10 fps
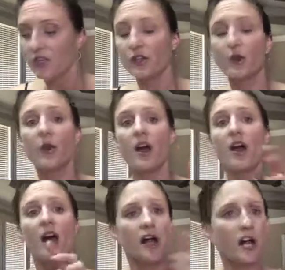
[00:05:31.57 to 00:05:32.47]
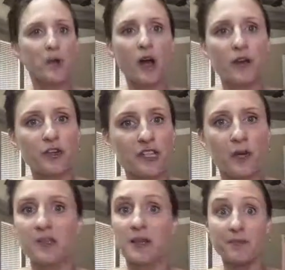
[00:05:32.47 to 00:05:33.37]
So a couple other
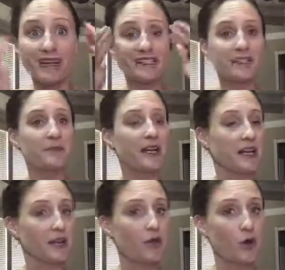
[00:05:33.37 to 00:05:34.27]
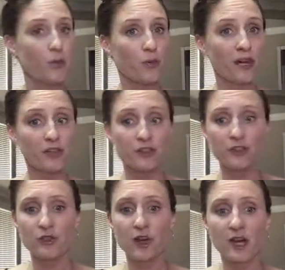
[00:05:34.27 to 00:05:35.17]
tips. It may seem like kind of a no-brainer
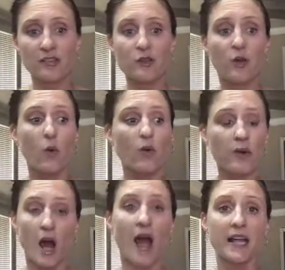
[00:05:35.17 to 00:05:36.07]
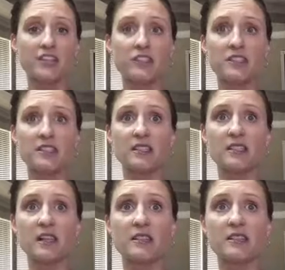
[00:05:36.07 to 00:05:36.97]
to you guys, or not. It's just
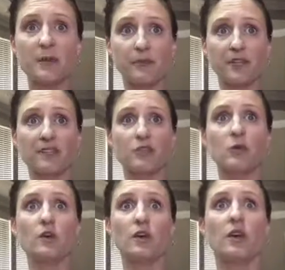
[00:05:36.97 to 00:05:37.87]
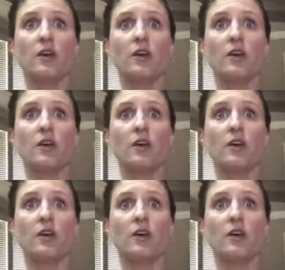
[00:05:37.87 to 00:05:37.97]
something to